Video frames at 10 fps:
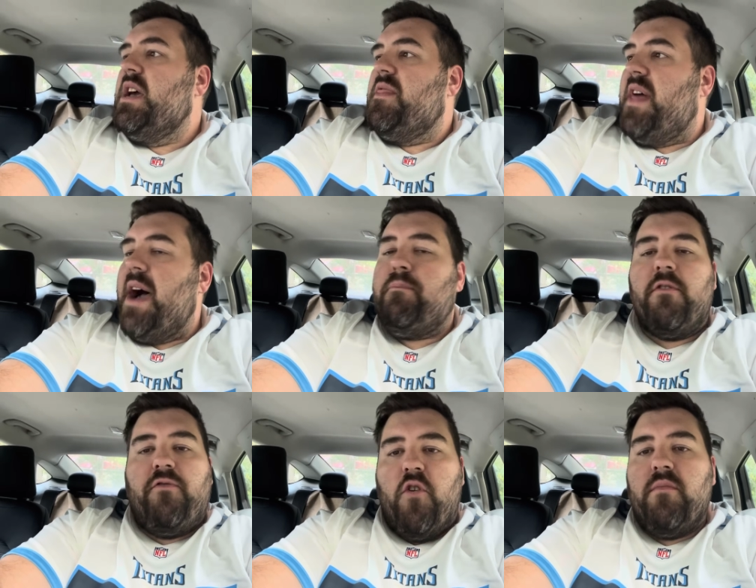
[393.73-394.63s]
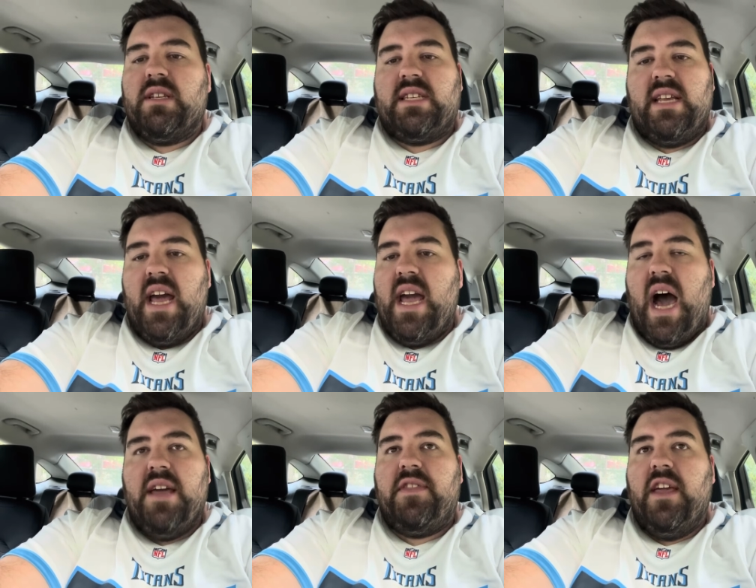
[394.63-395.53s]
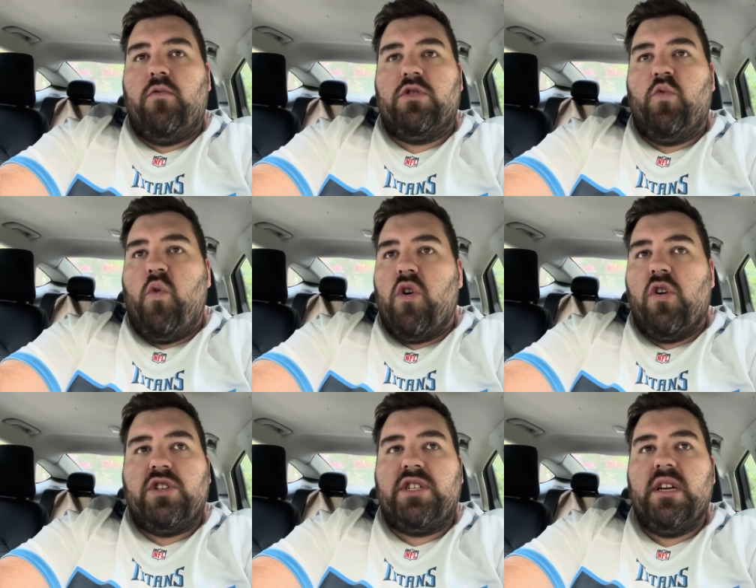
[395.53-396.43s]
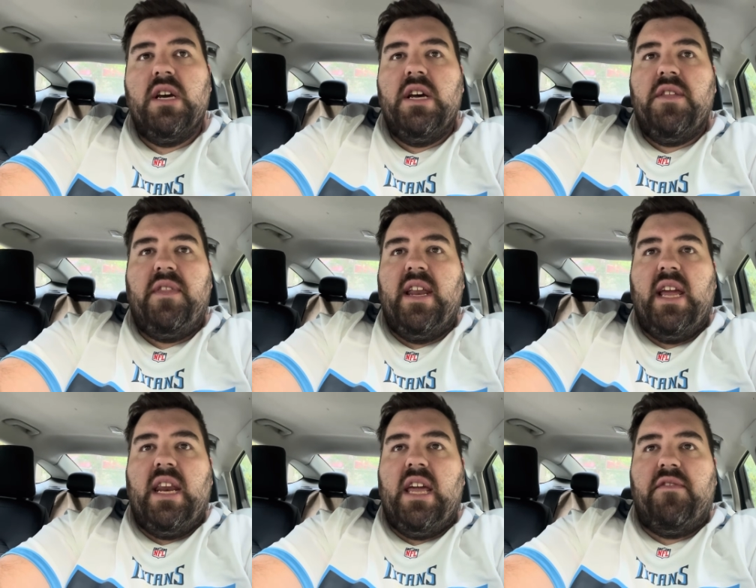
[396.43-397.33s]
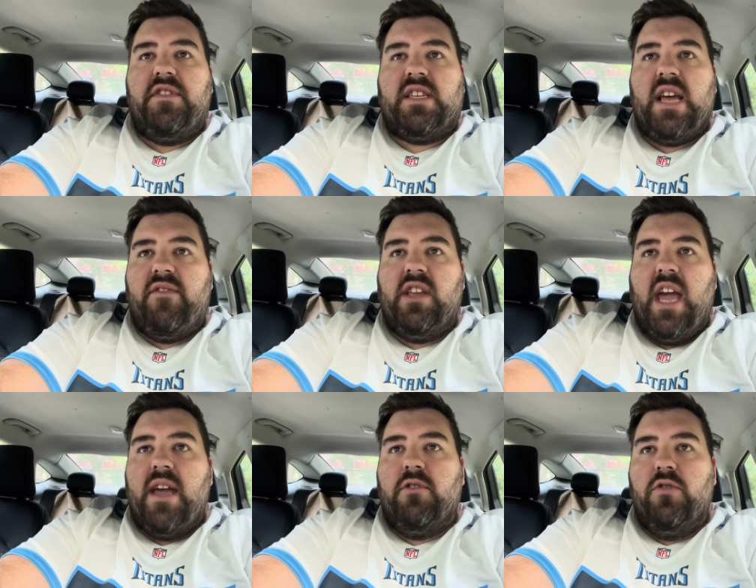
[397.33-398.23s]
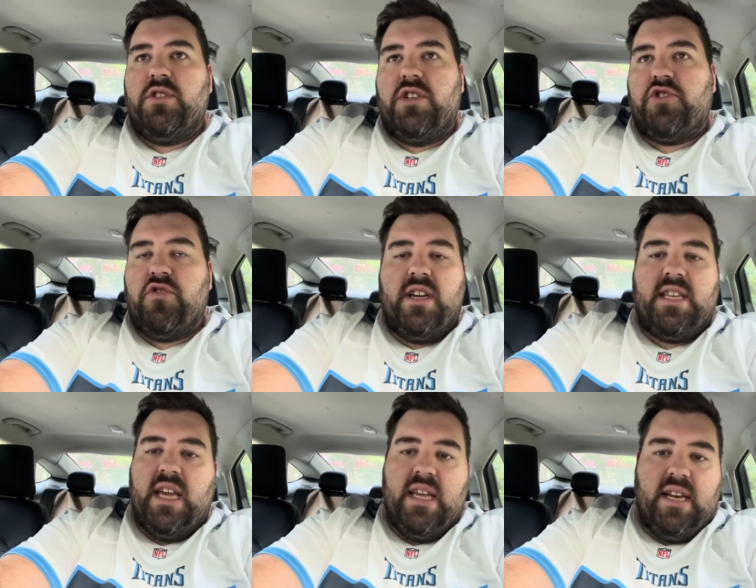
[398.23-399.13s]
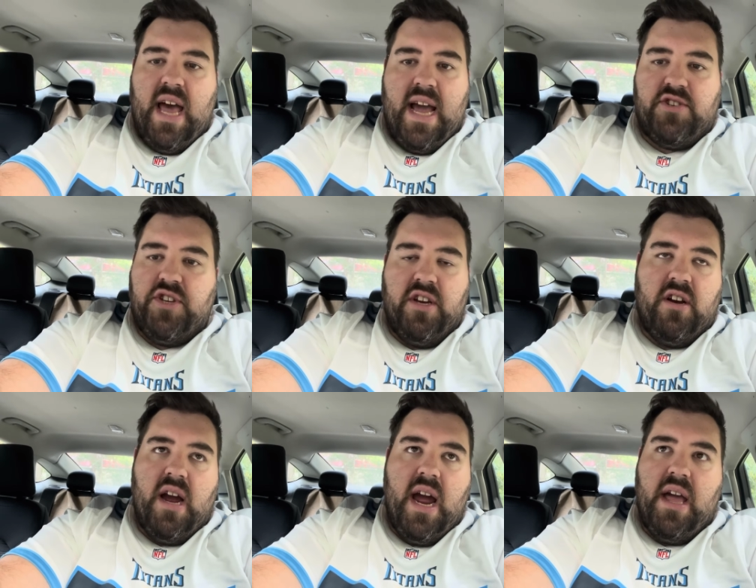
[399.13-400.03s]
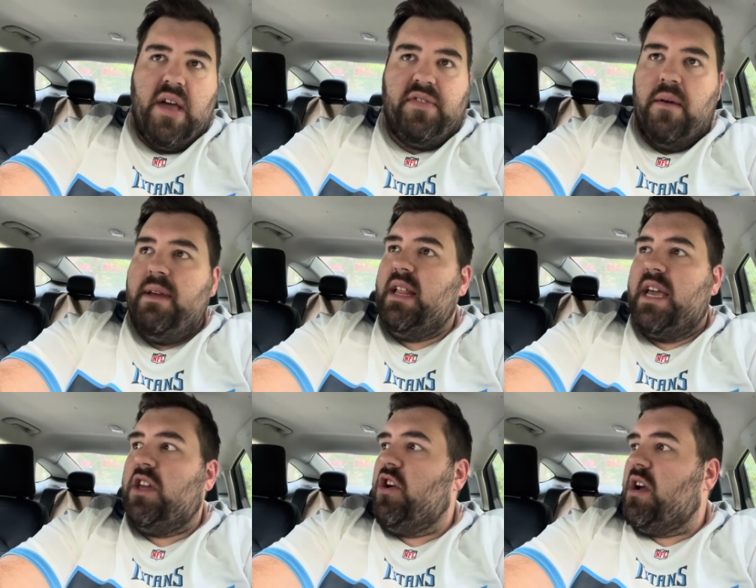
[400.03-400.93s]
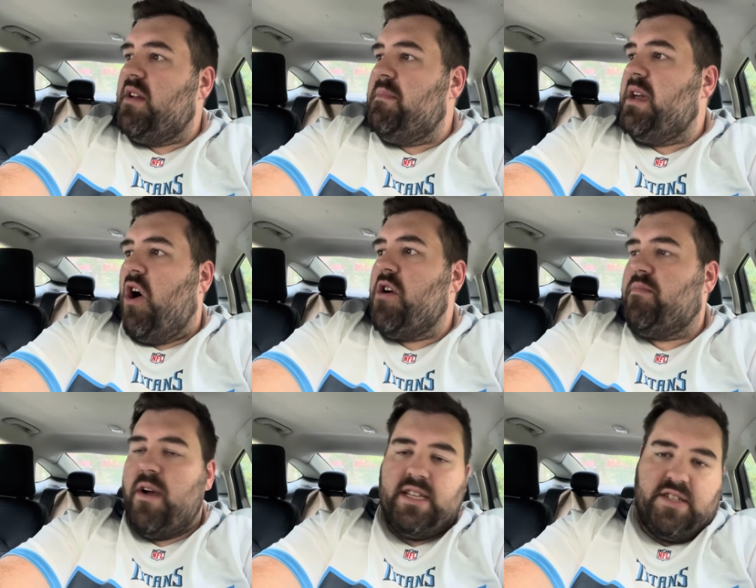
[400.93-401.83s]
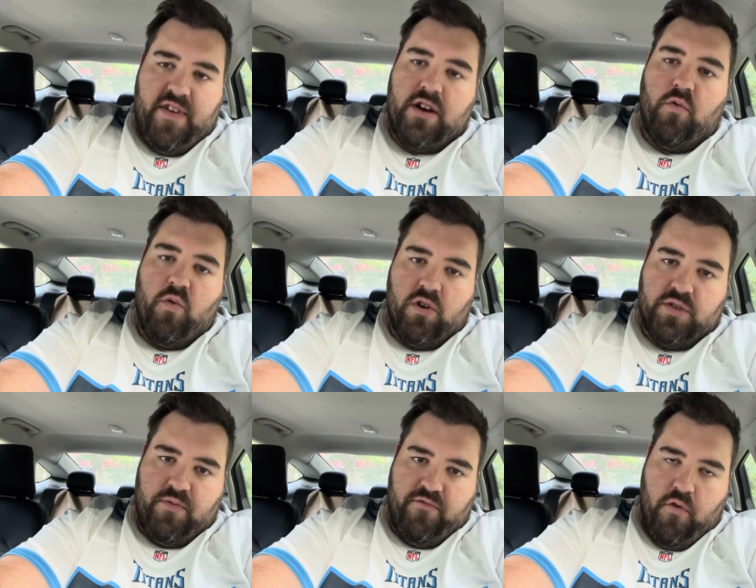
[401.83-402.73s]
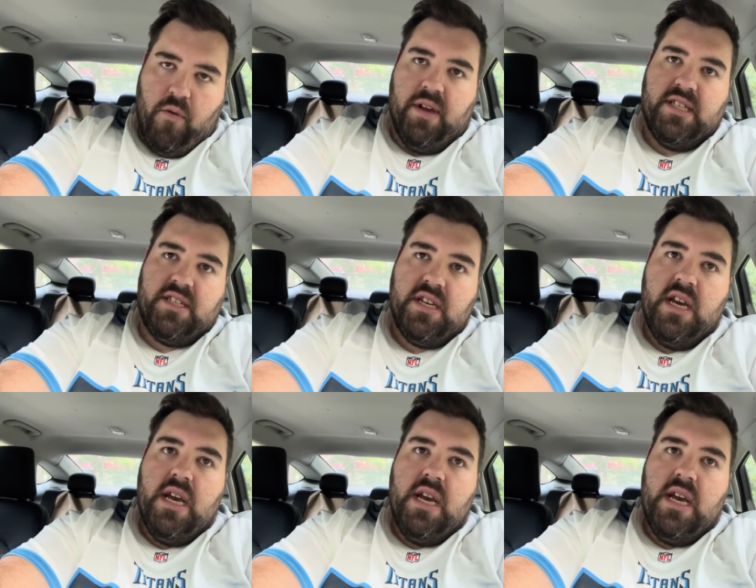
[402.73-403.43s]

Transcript: that performance today, I think, was worse than any of the seven game losing streak to end last year. I, I mean, like, you're going to be hard pressed to find a worse performance.